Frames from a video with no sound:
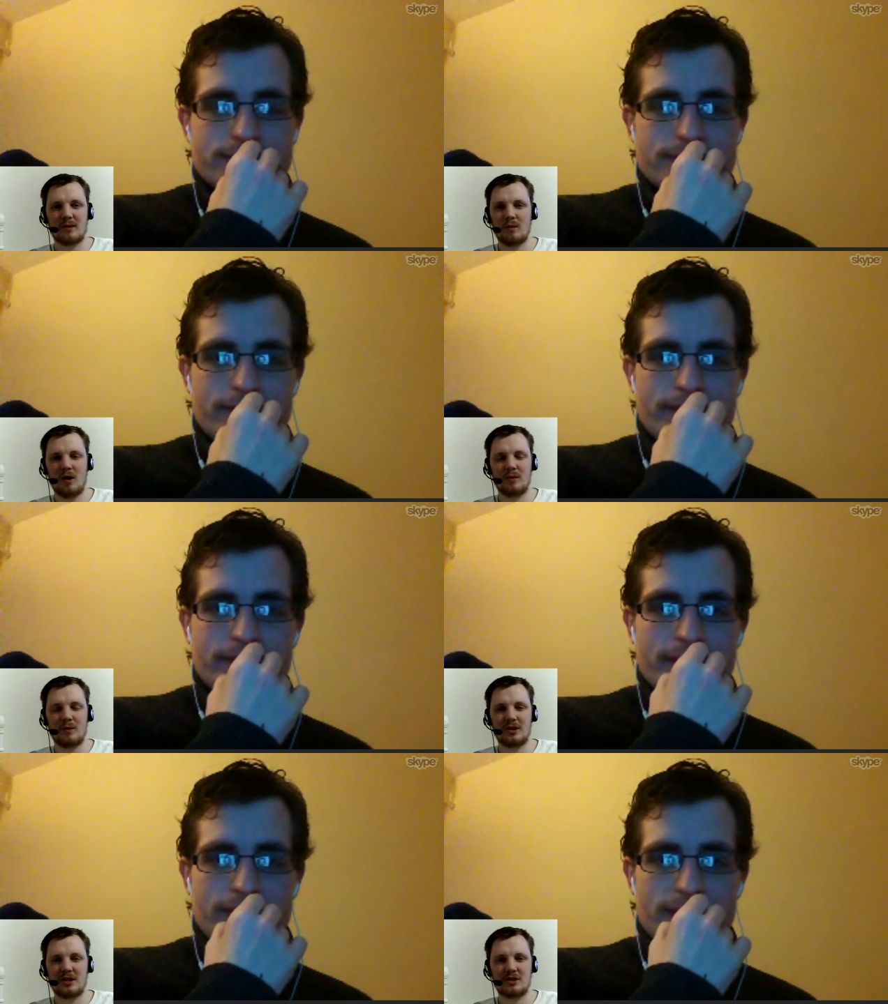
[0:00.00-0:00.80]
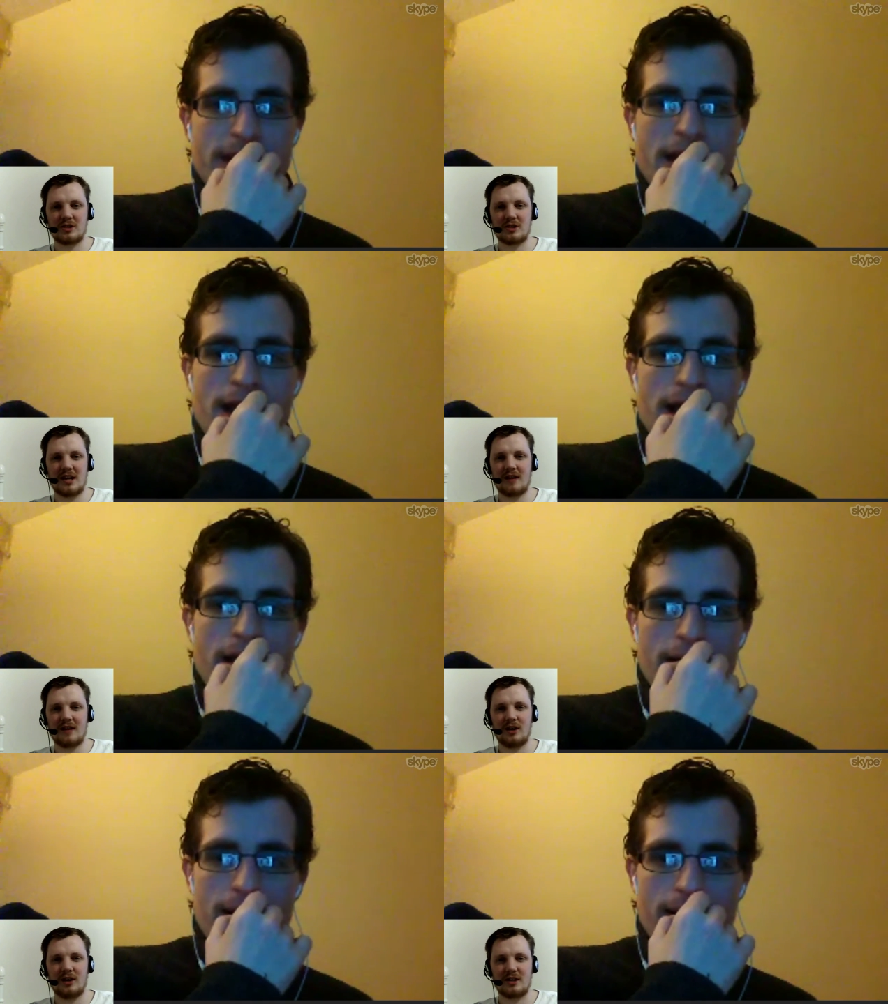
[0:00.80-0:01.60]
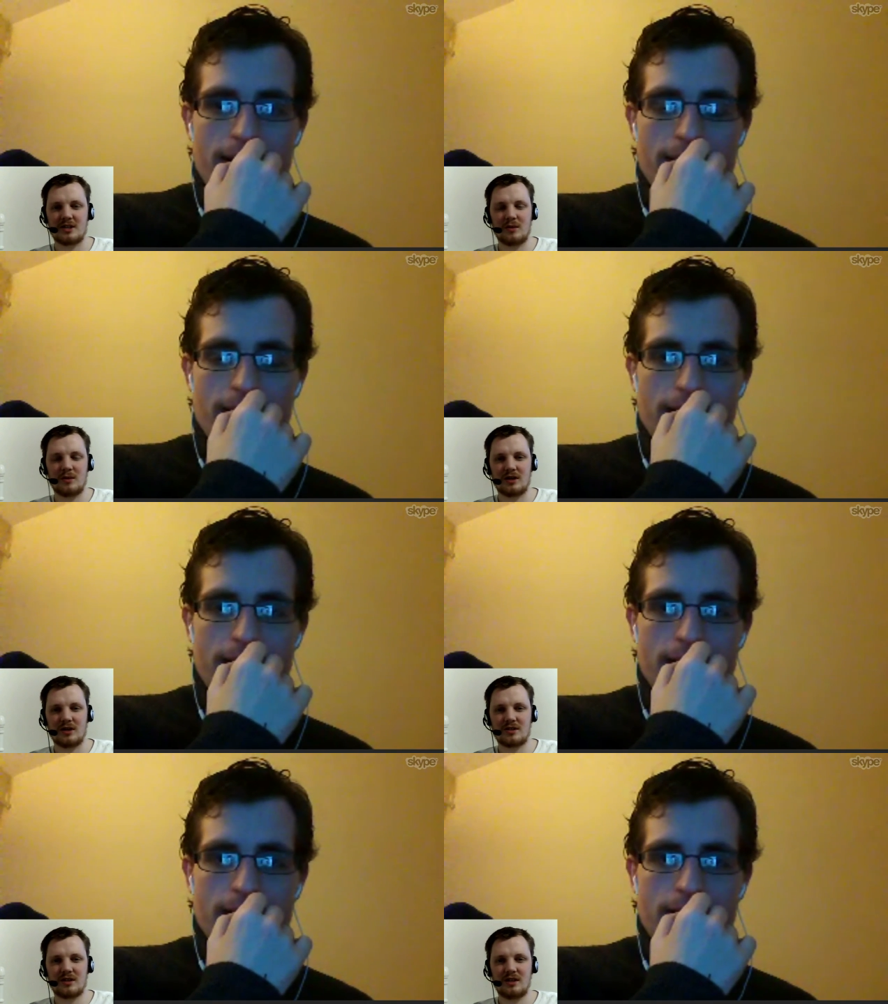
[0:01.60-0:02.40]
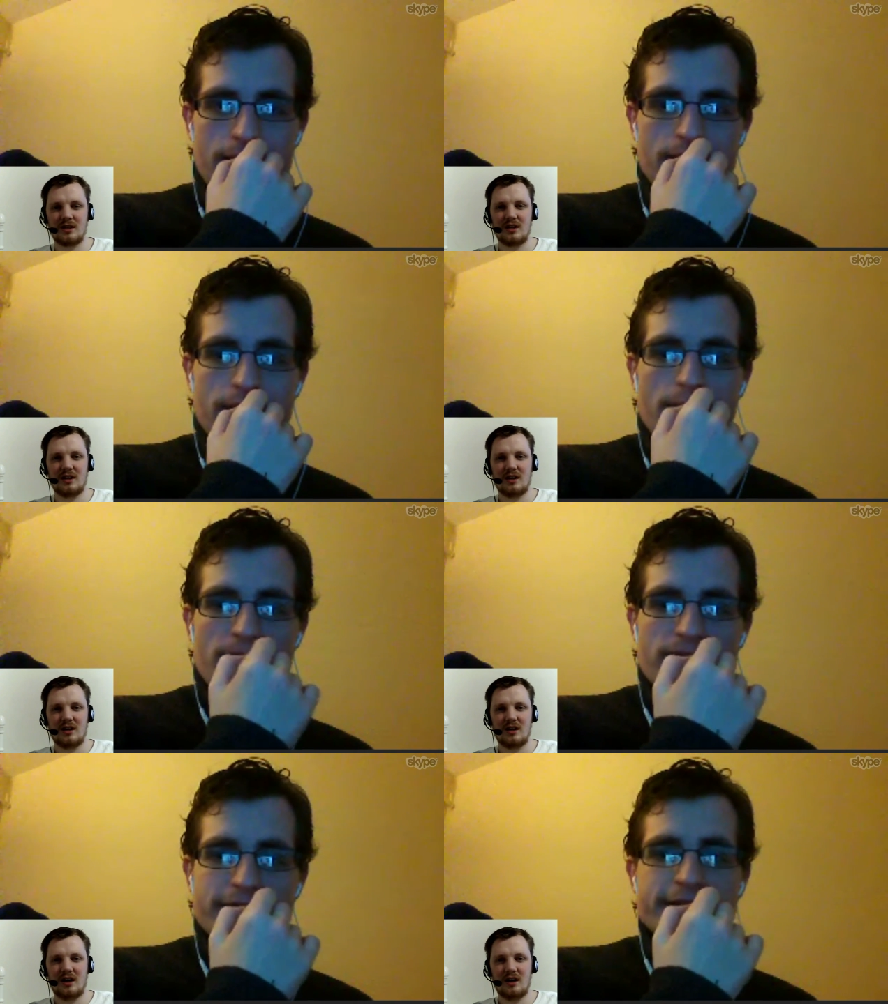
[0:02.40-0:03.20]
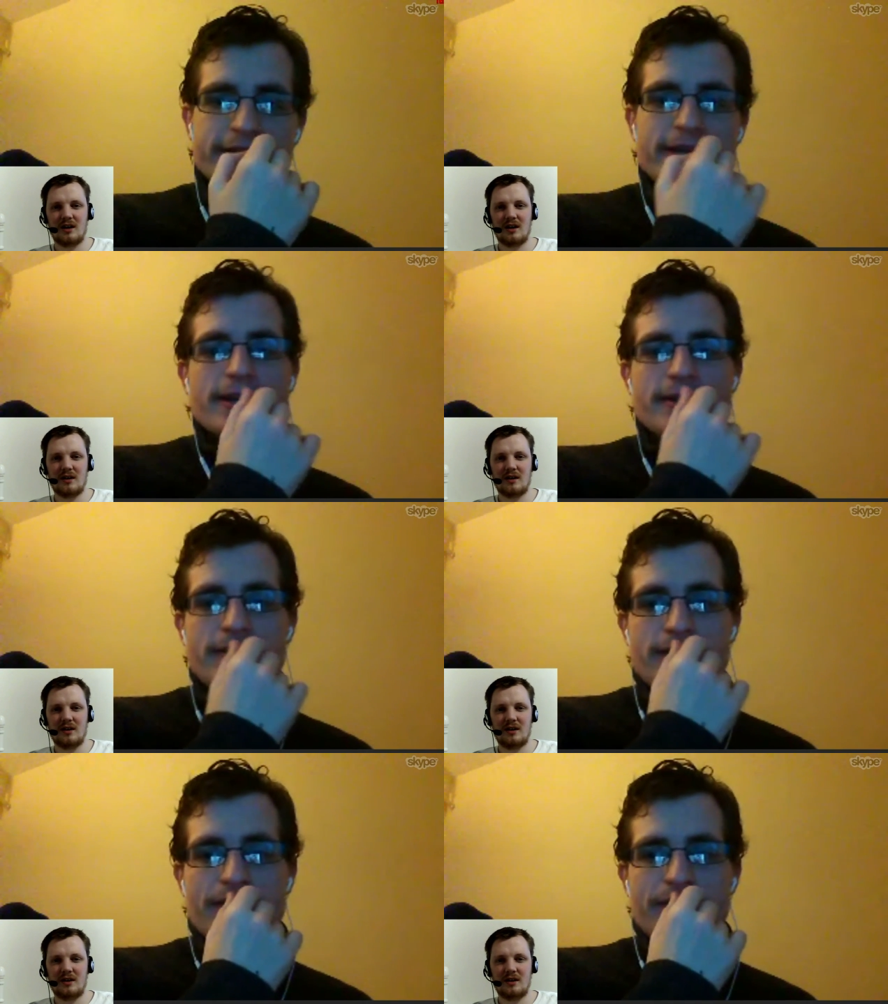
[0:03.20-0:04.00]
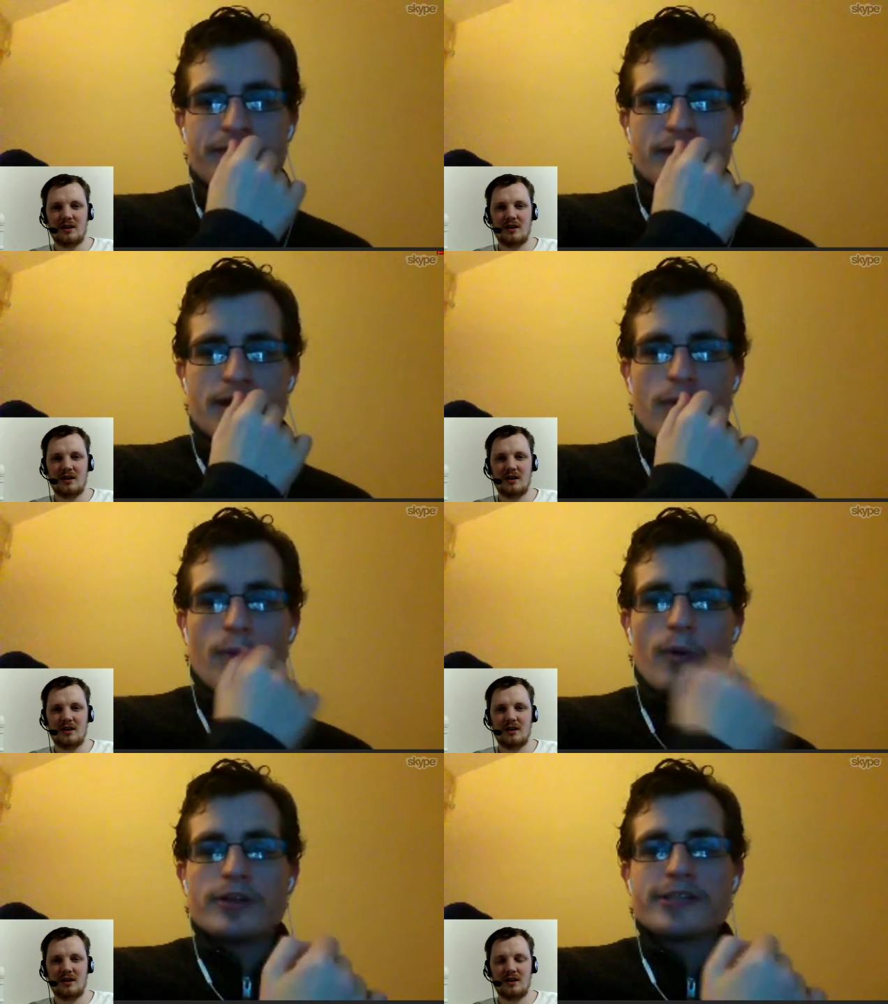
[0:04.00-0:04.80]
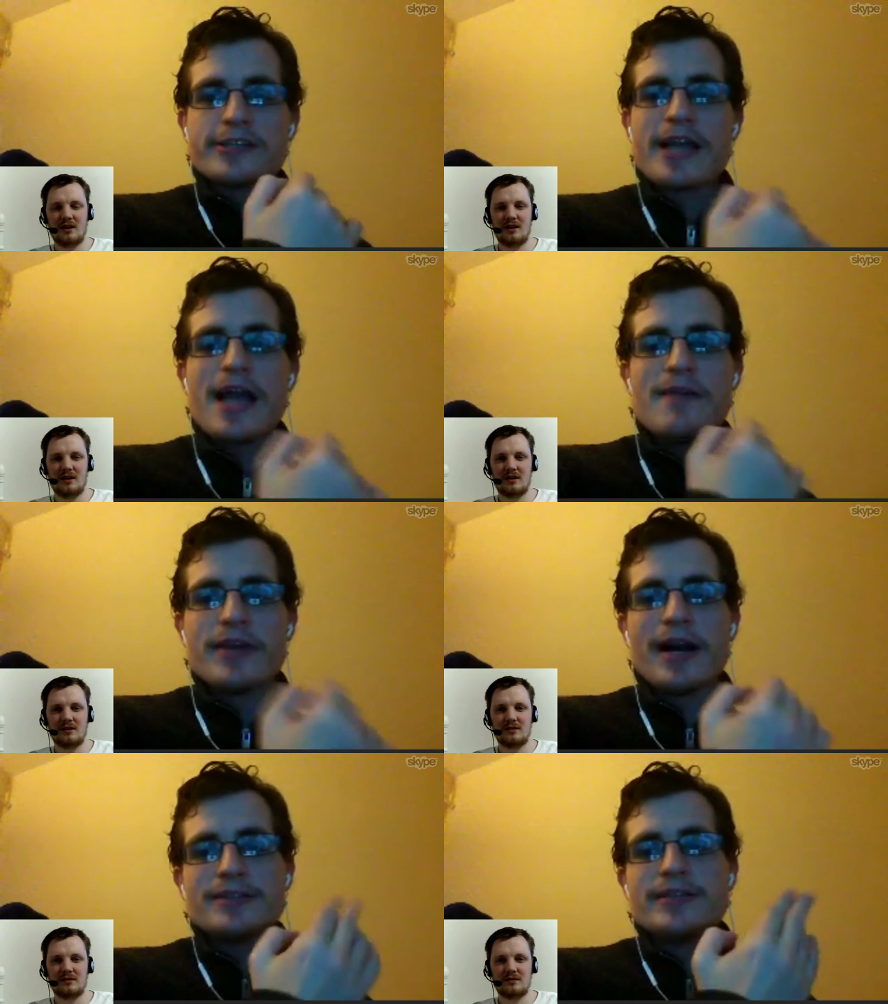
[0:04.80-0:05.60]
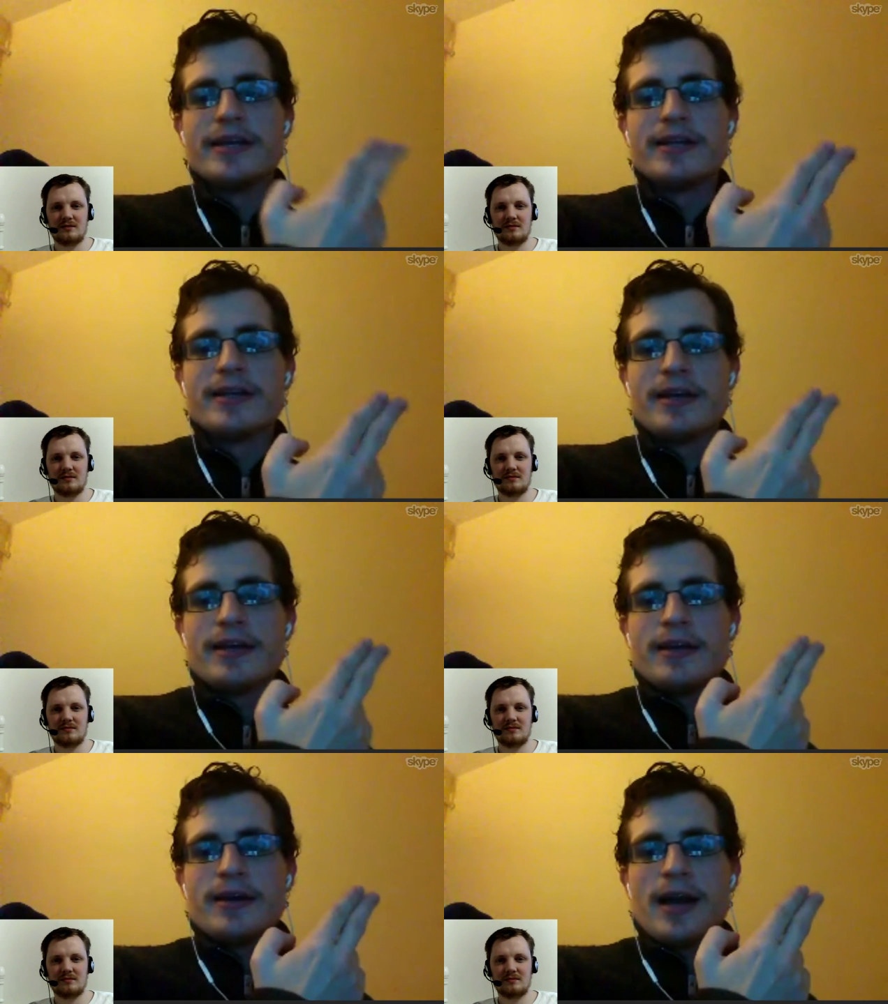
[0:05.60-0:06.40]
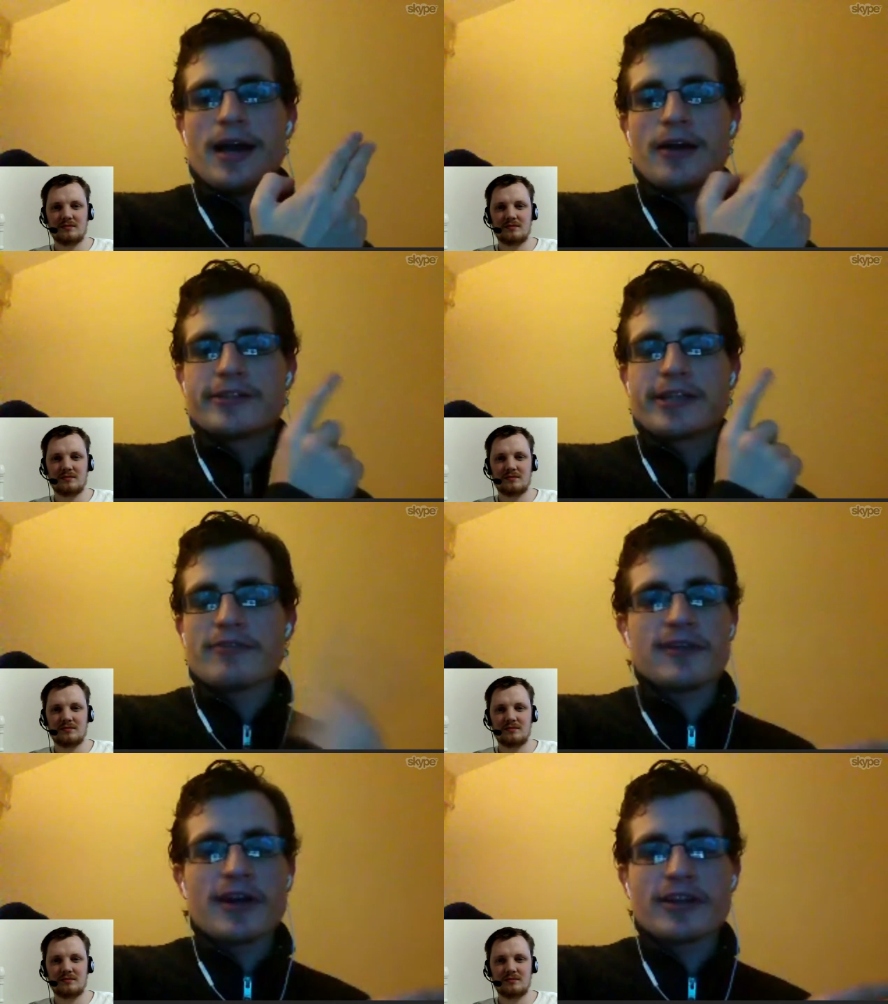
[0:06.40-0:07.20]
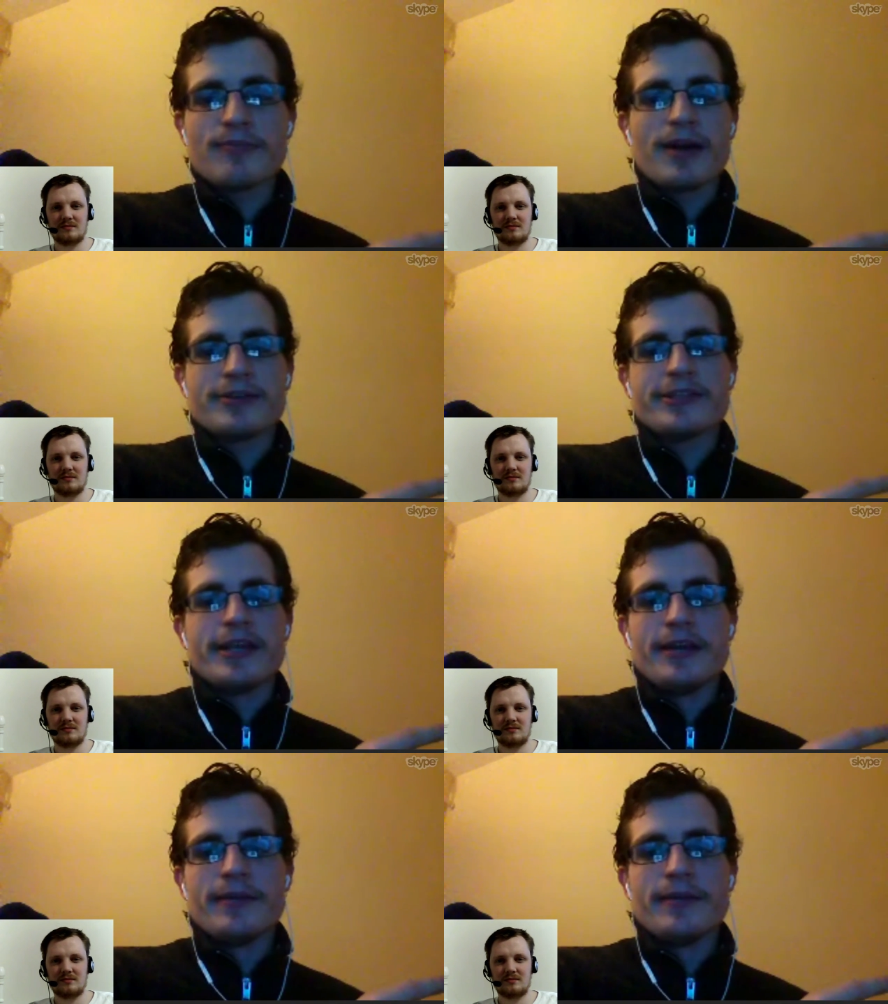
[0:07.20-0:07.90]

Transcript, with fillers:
Speaker 1: Why wouldn't he just carry on as he was?
Speaker 2: I don't know, but this scene was as heavy-handed as that flashback scene